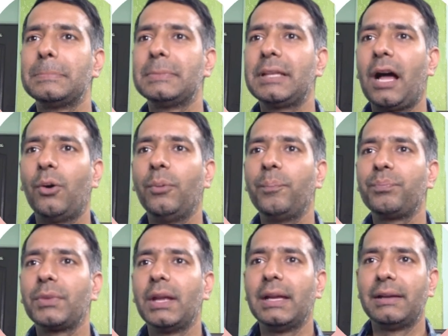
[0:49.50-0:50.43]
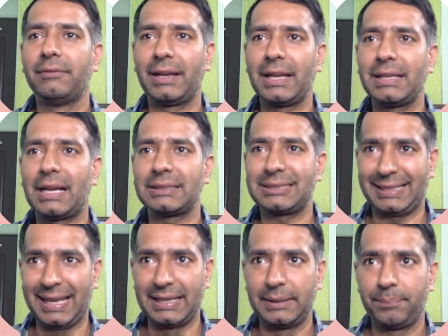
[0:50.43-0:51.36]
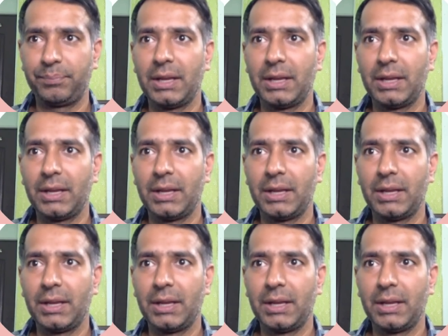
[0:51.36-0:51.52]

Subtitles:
Now, when I ask 10,